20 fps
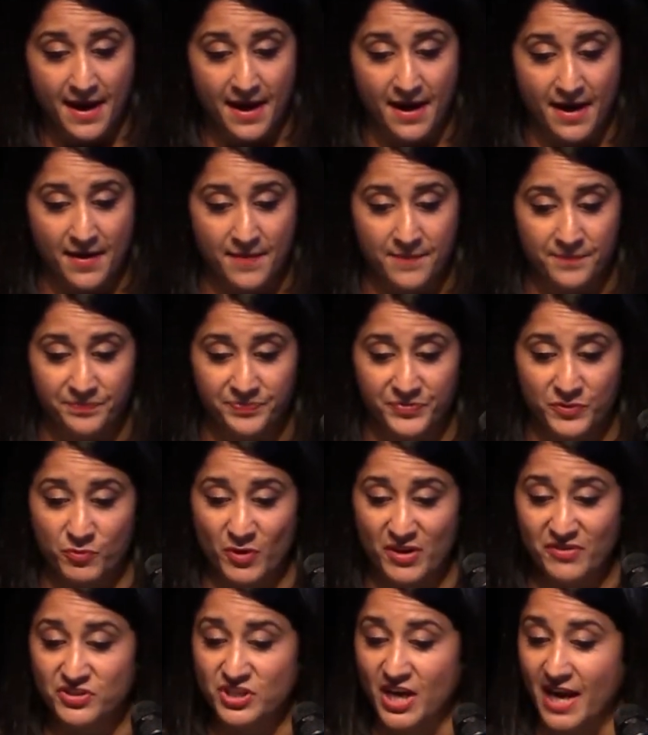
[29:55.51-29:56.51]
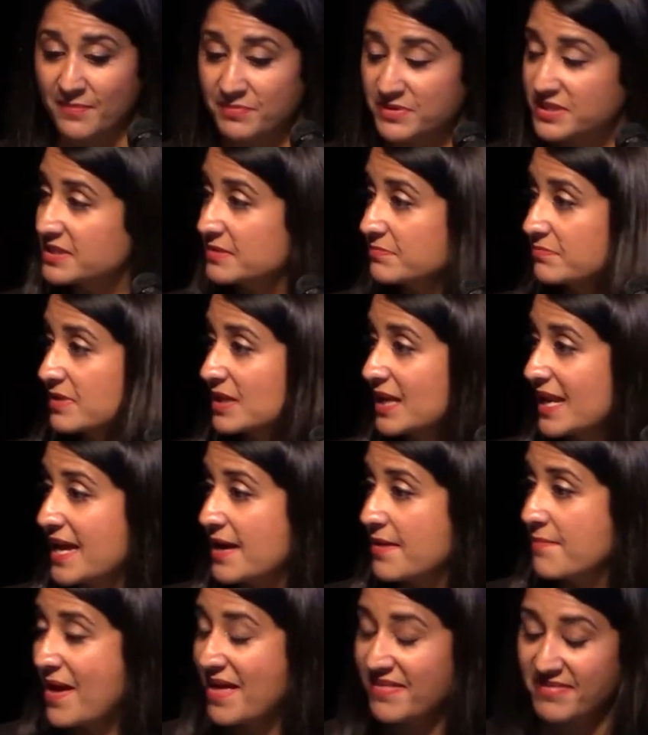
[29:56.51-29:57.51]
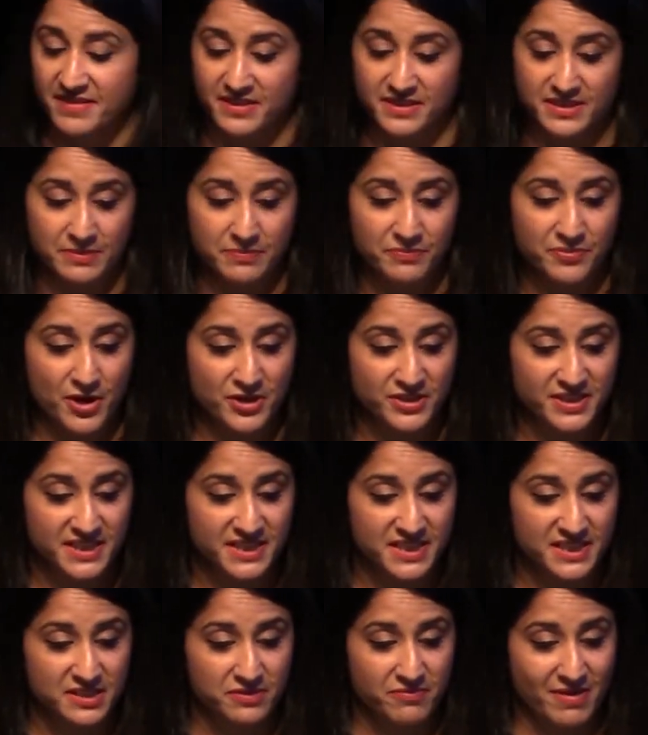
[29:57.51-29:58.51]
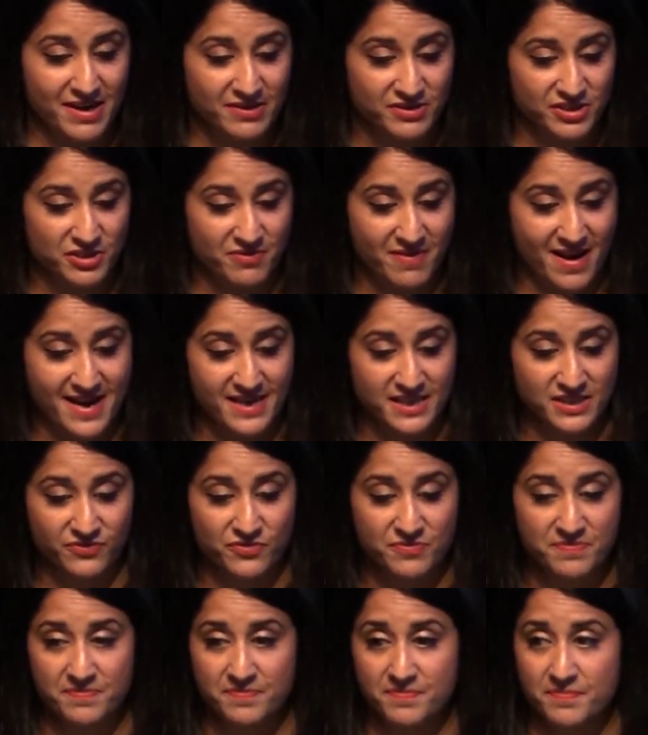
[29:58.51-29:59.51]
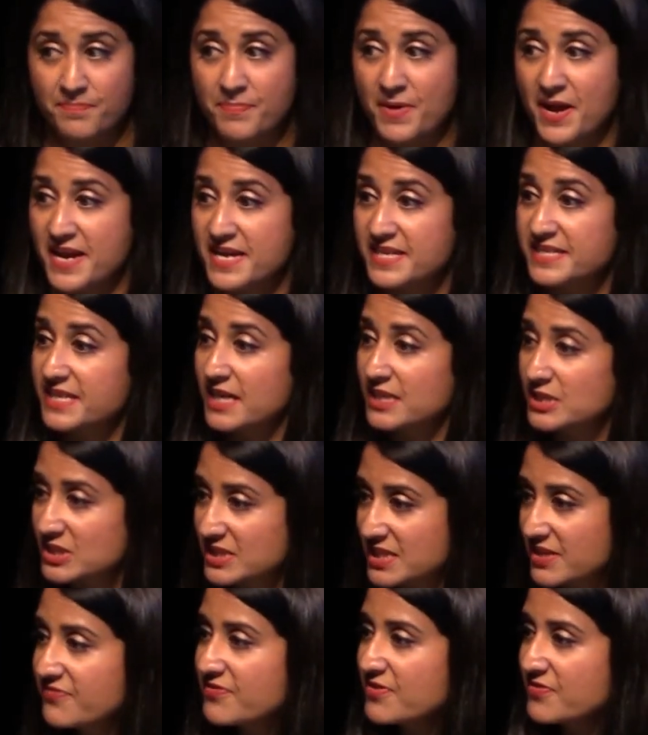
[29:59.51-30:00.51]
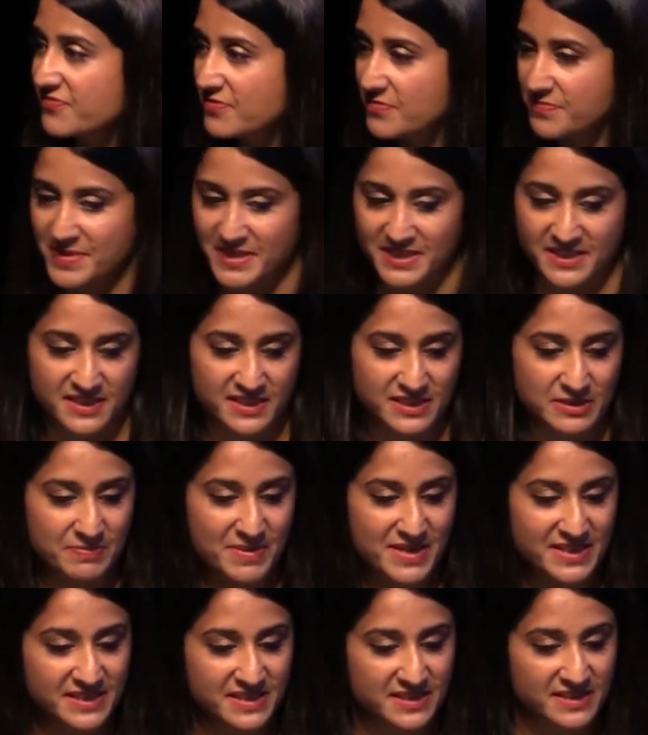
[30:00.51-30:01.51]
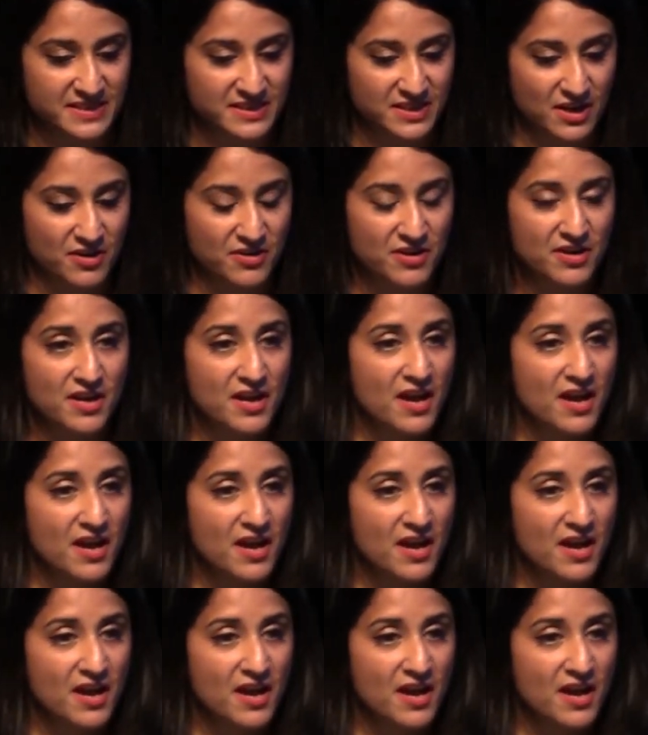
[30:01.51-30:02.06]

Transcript: We've shaped some clear methods and processes around UX, but it does differ from business to business. So